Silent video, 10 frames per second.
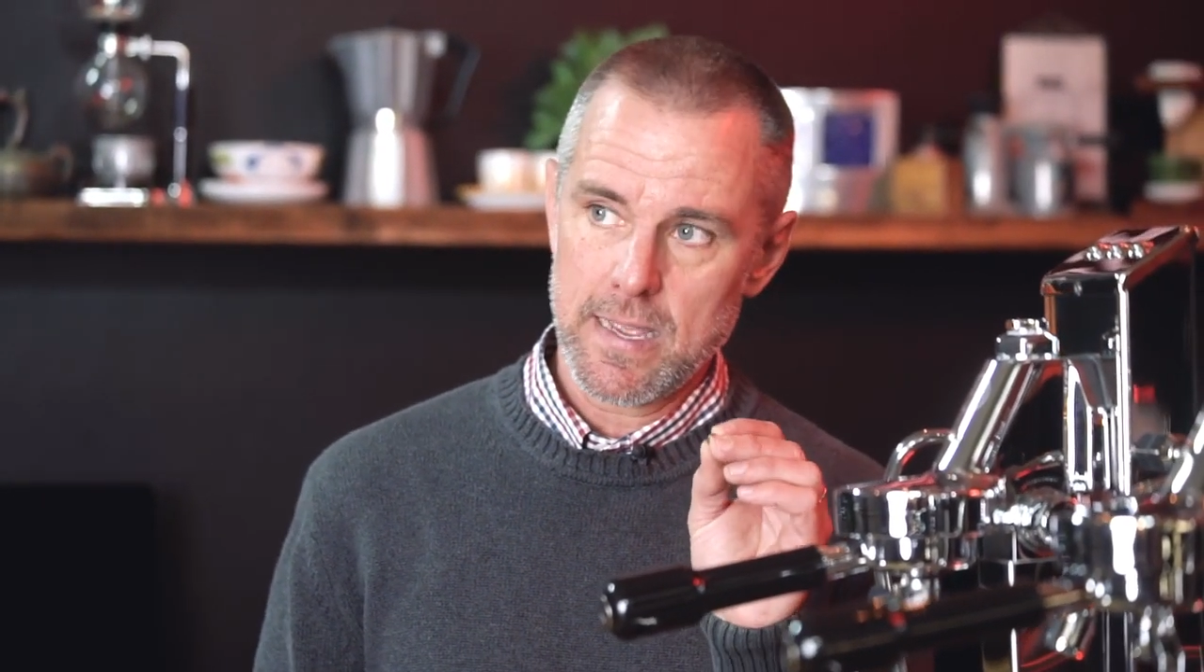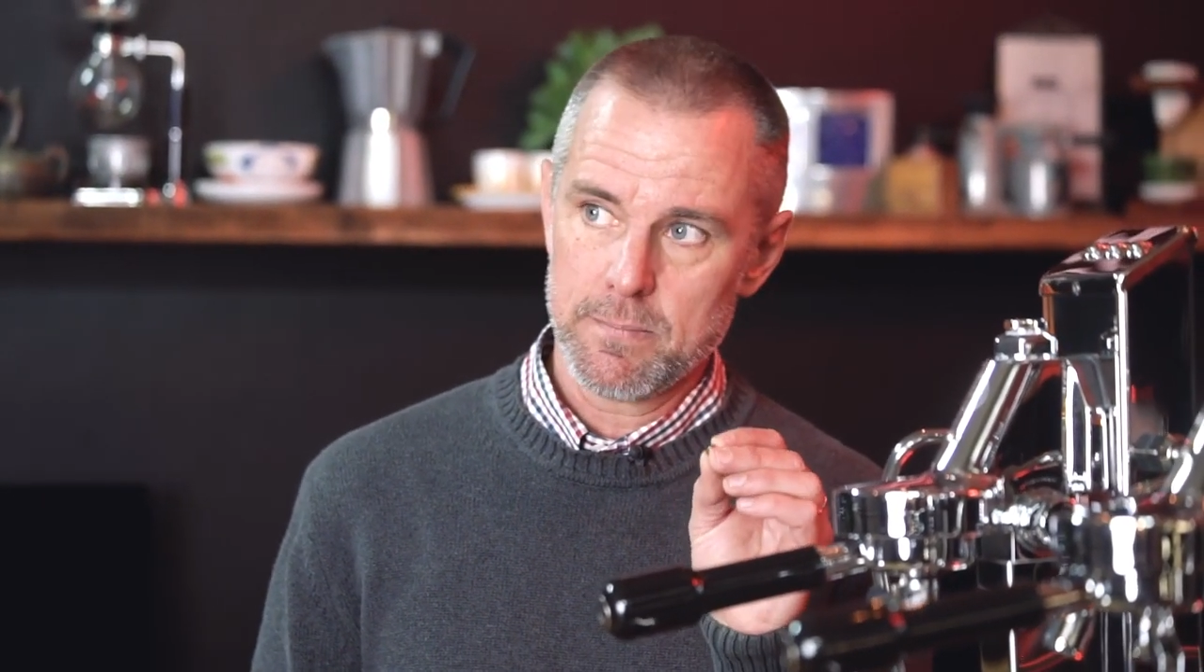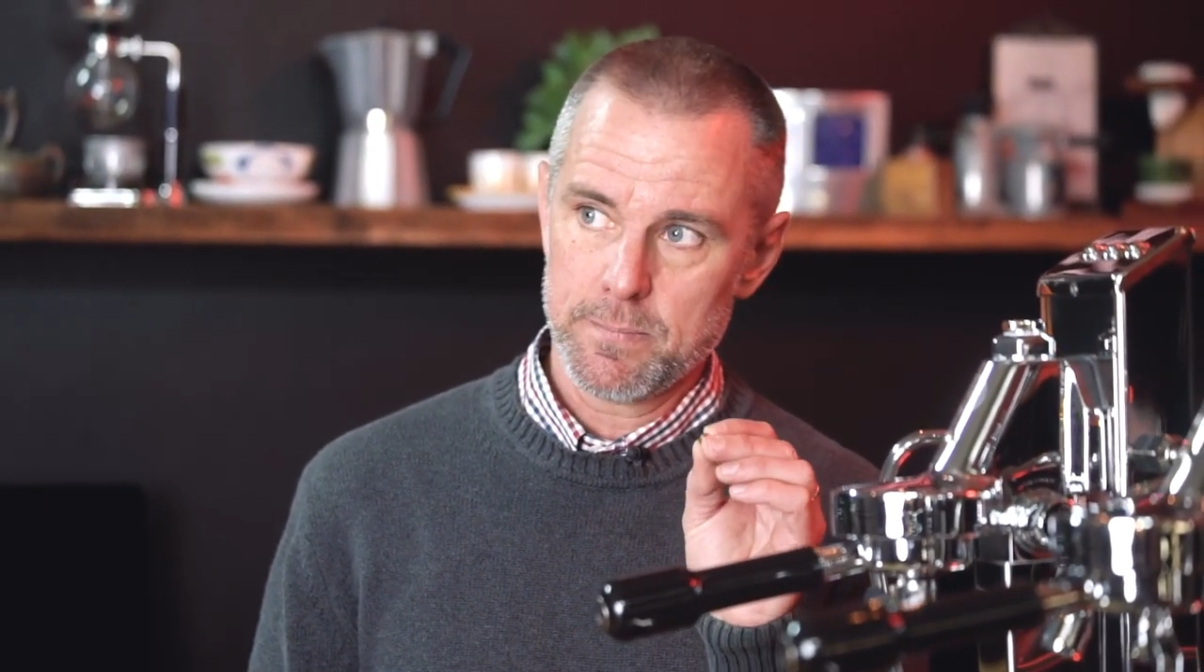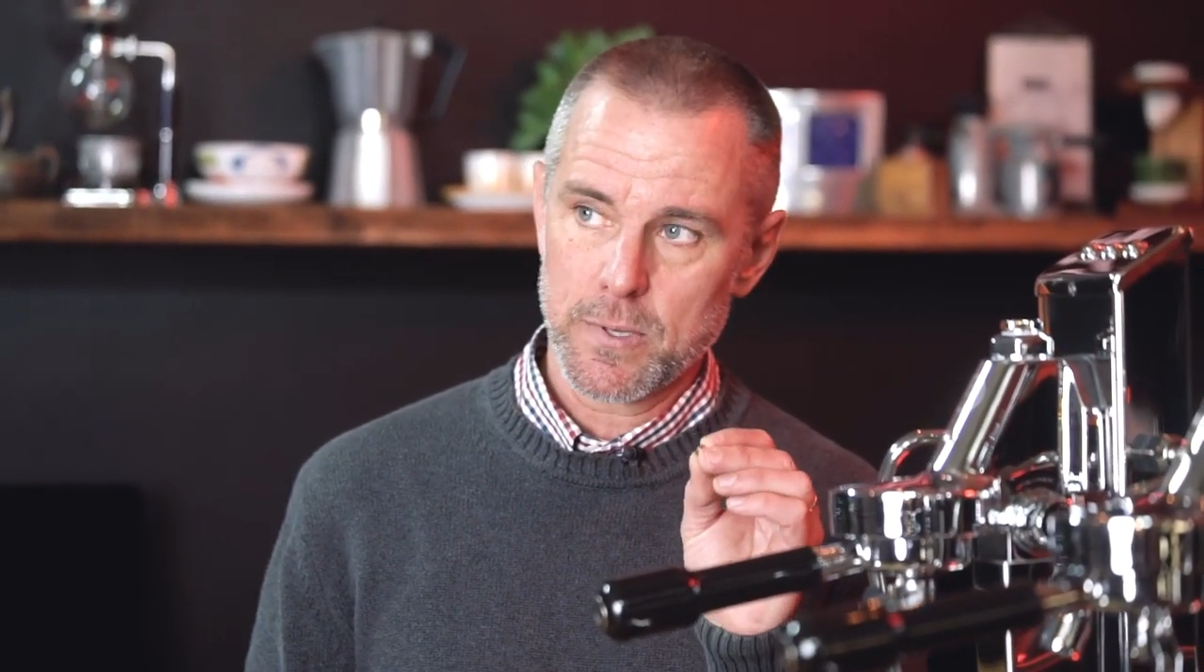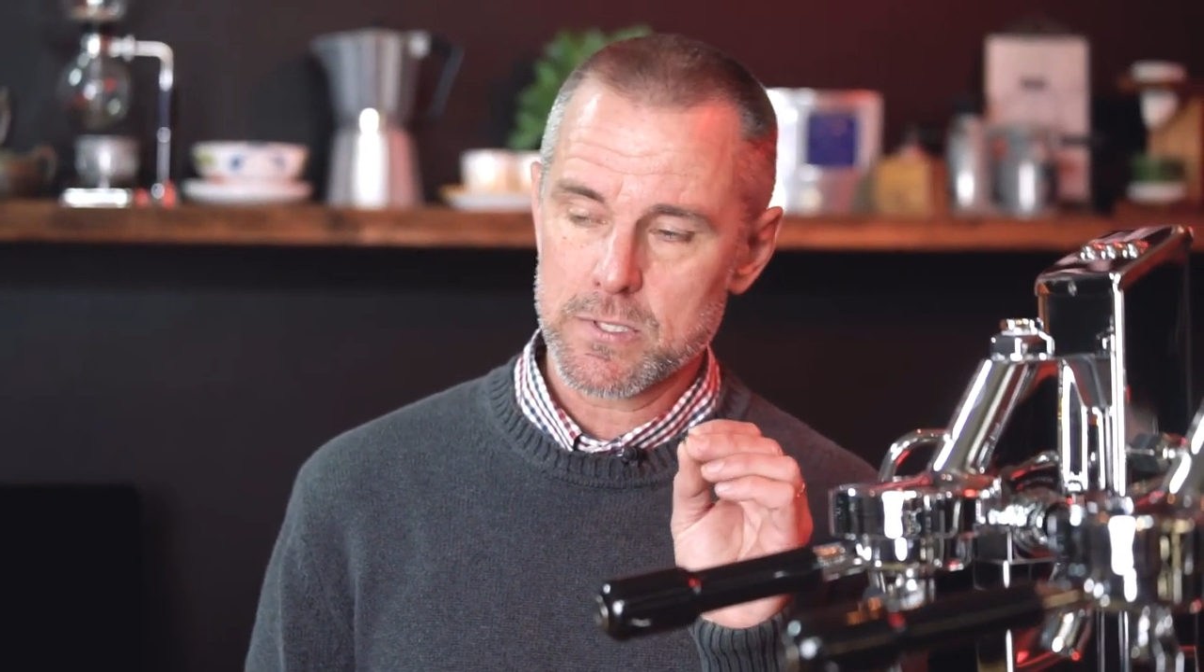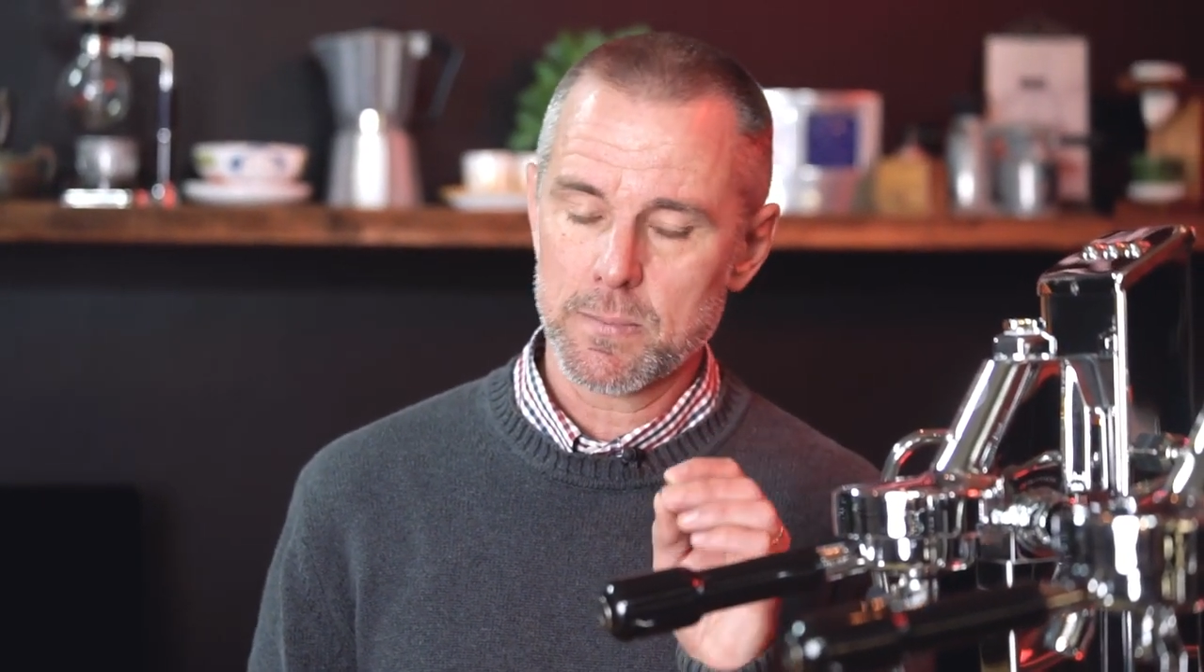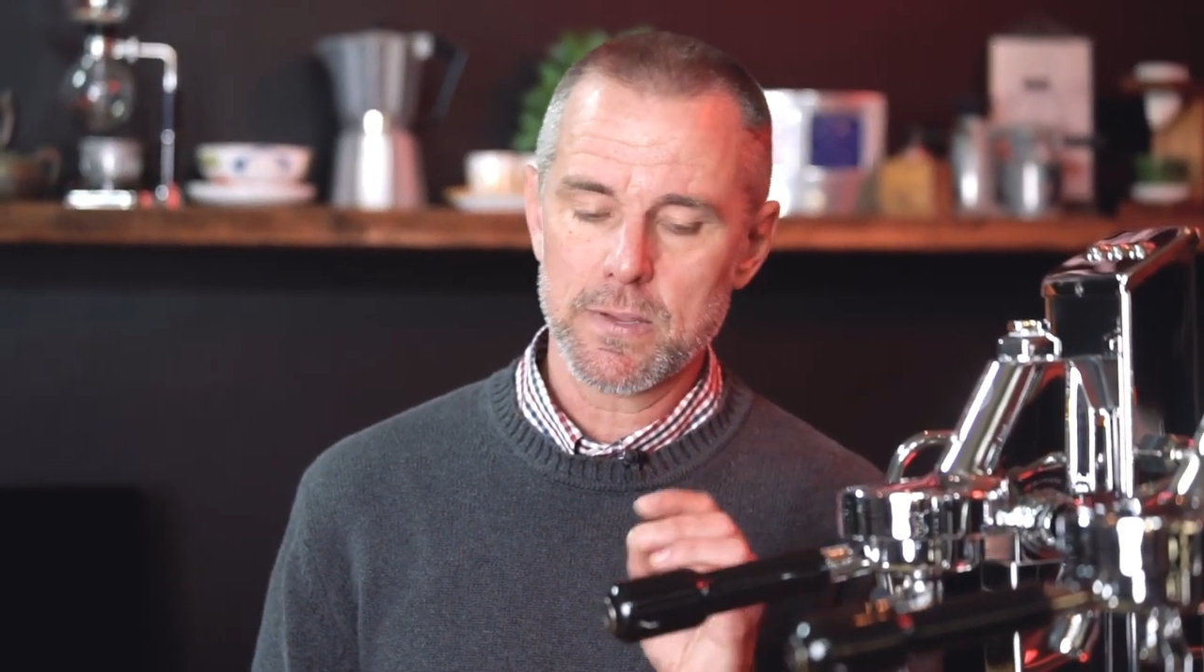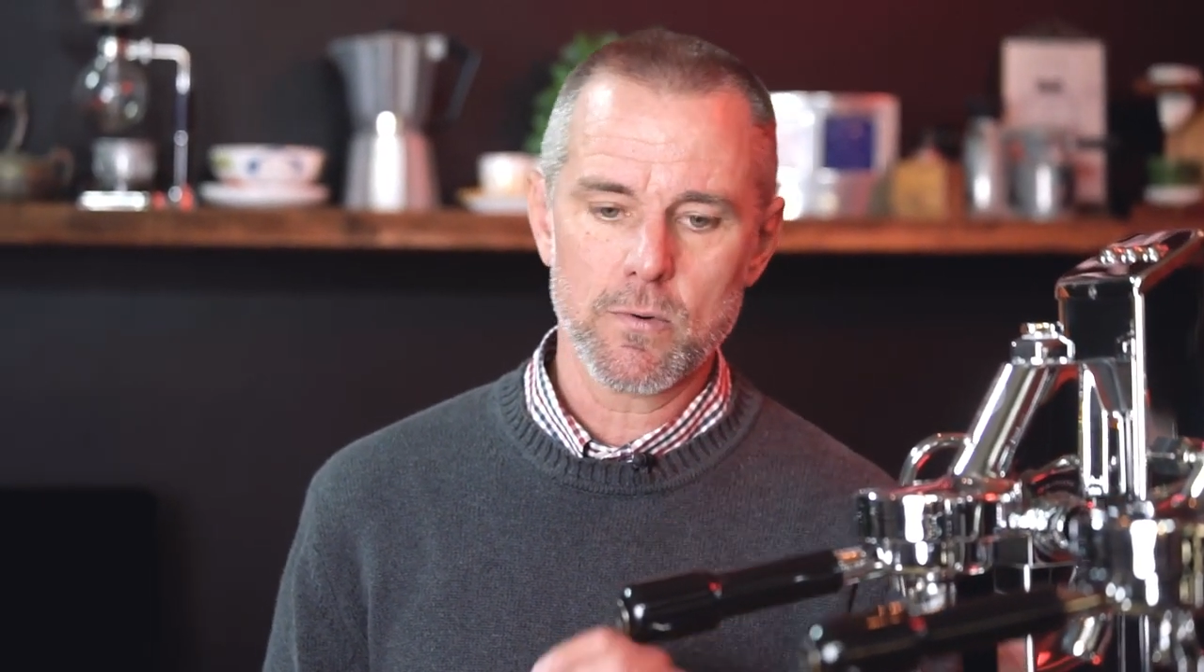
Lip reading: and possibly